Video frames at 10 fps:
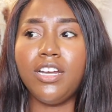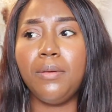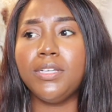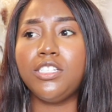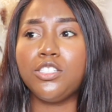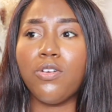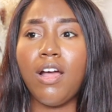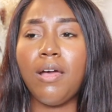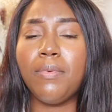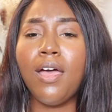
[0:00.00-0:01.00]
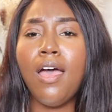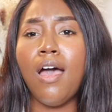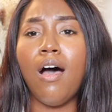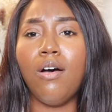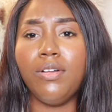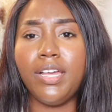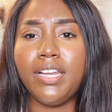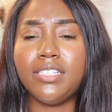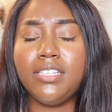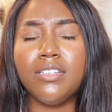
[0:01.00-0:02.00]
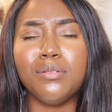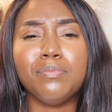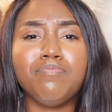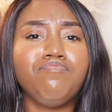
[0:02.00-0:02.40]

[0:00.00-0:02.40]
and I'm describing, oh yeah, that's him.